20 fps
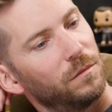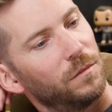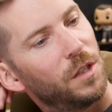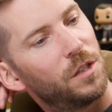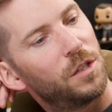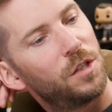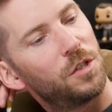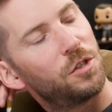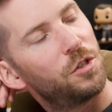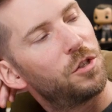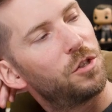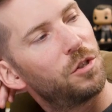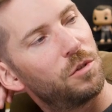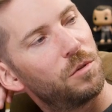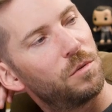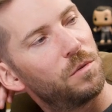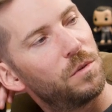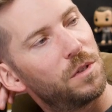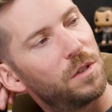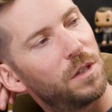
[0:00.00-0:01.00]
this is
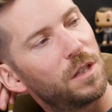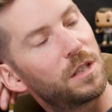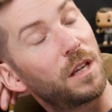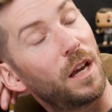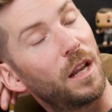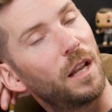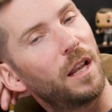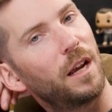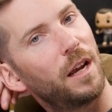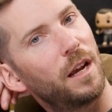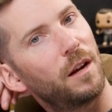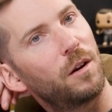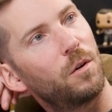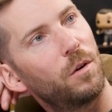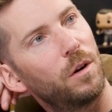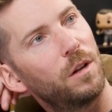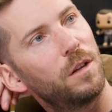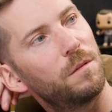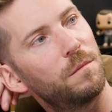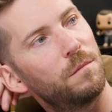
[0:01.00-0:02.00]
shoes. It's got like,
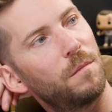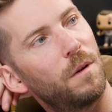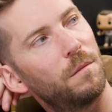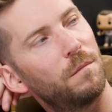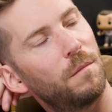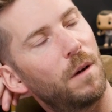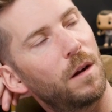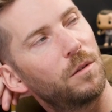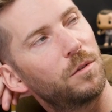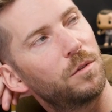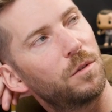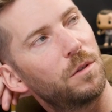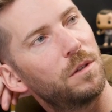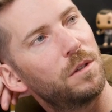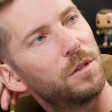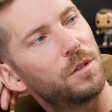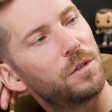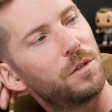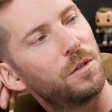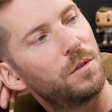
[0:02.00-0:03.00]
according to Michael
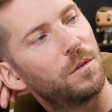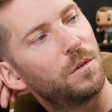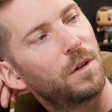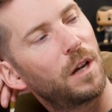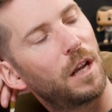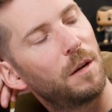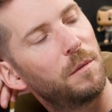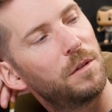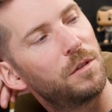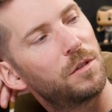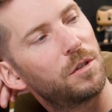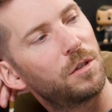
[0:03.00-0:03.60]
Jordan, it's true. Got to be the